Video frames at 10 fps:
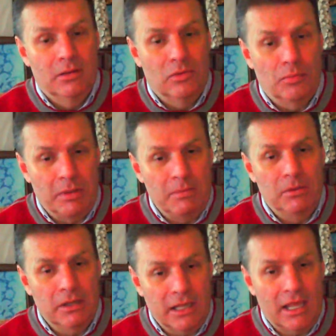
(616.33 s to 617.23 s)
The
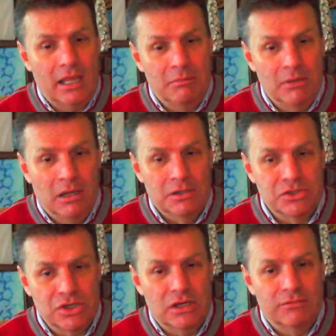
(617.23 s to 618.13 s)
people that came
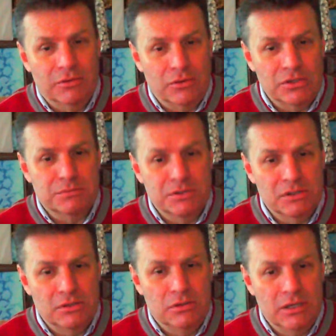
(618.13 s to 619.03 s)
last year for Christmas
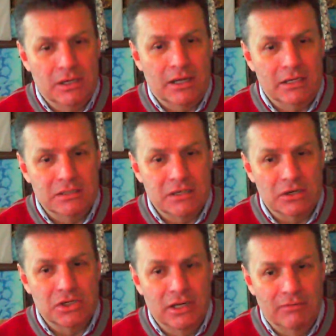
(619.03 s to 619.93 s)
and New Year had
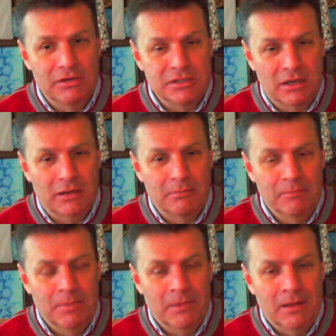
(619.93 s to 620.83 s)
such a lovely time
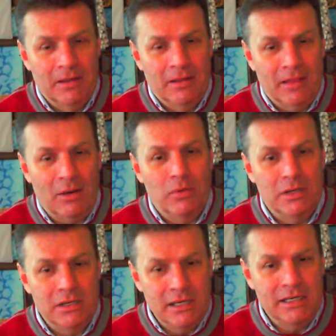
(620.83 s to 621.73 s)
that we're
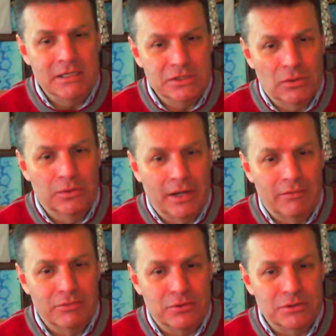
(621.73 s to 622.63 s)
nearly sold
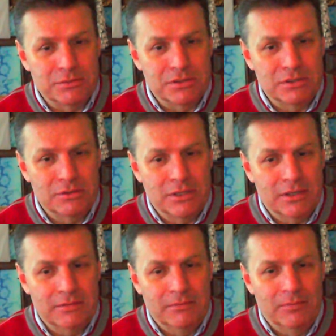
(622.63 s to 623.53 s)
out for Christmas and New
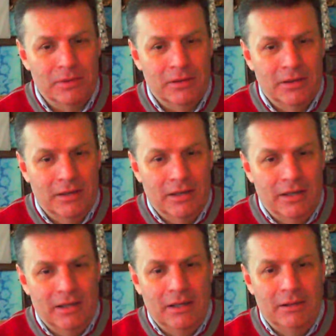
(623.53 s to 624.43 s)
Year.
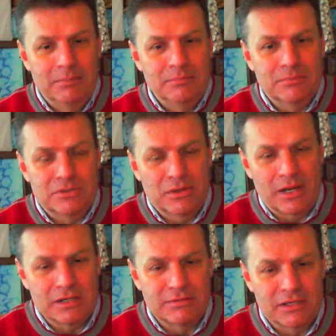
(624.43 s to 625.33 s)
So
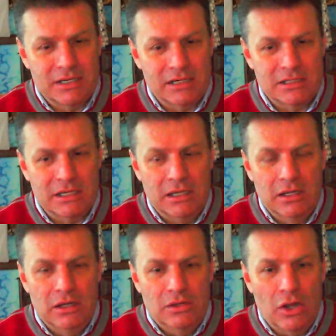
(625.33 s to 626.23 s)
that is fantastic.
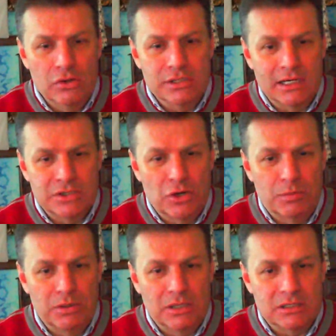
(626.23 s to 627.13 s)
The hotel is
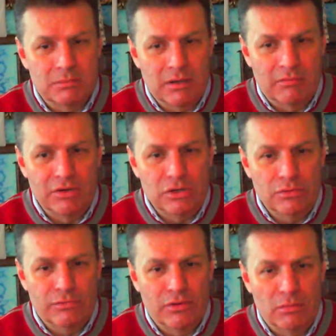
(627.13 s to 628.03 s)
open. There's some lovely
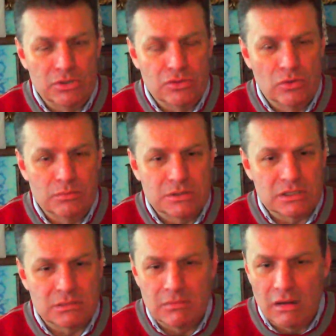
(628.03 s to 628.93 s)
new refurbished rooms.
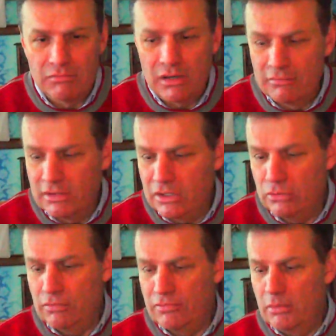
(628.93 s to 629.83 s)
There's some lovely
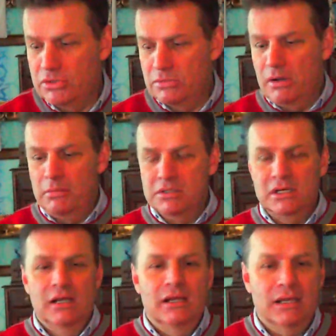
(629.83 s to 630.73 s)
new refurbished apartments.
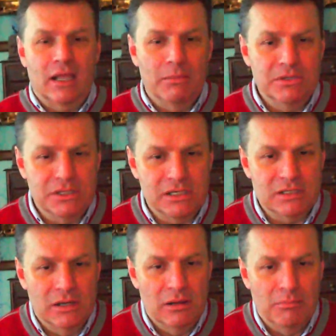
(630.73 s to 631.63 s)
Come and see
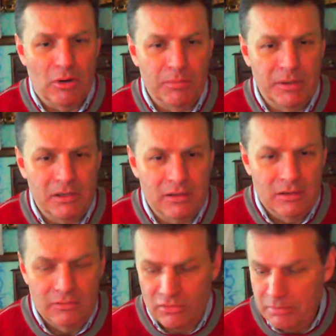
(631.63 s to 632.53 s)
us. Pop in
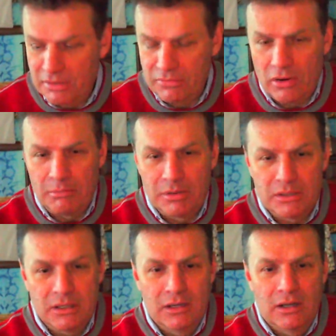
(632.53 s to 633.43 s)
for a bit of
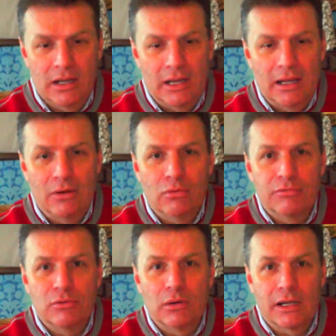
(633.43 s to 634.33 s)
crumpet, or
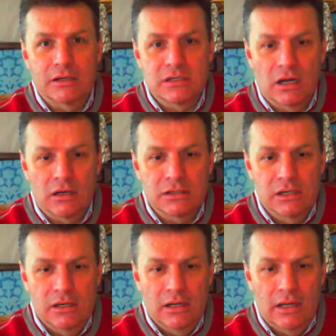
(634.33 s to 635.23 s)
if you like a tart,
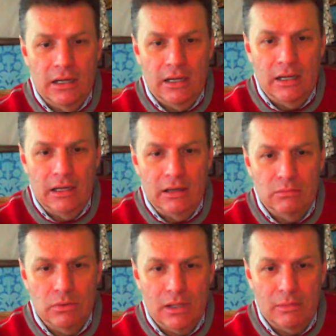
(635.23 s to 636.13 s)

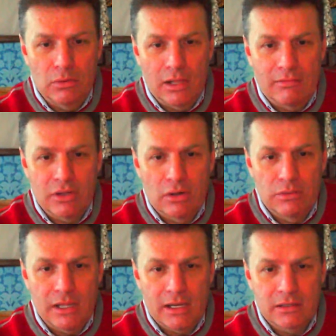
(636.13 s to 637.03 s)
we'll have a go
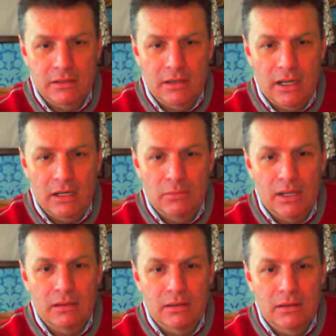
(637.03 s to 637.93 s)
with that.
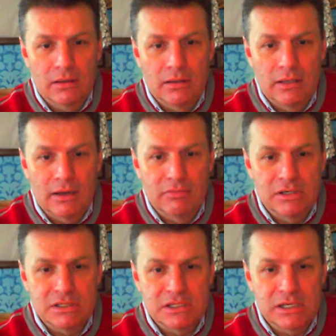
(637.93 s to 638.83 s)
Anyway, lovely
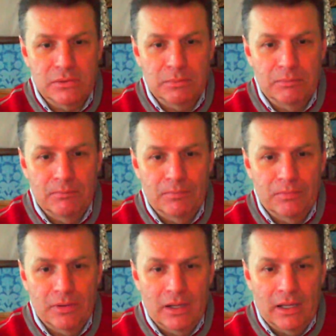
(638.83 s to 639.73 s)
to see you.
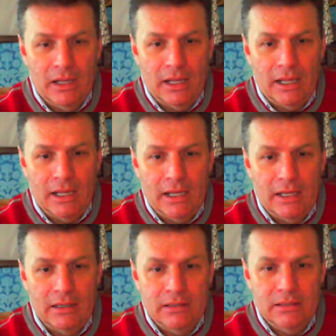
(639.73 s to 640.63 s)

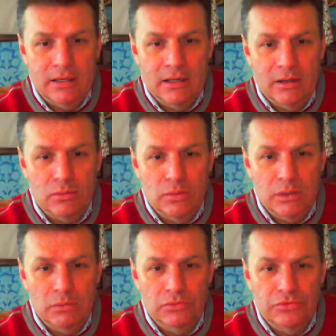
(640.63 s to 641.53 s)
And
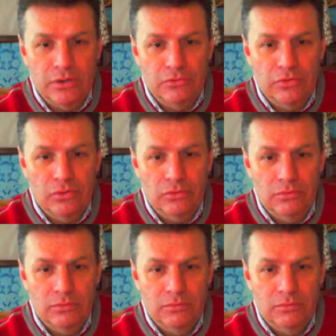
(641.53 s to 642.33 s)
we will see you soon.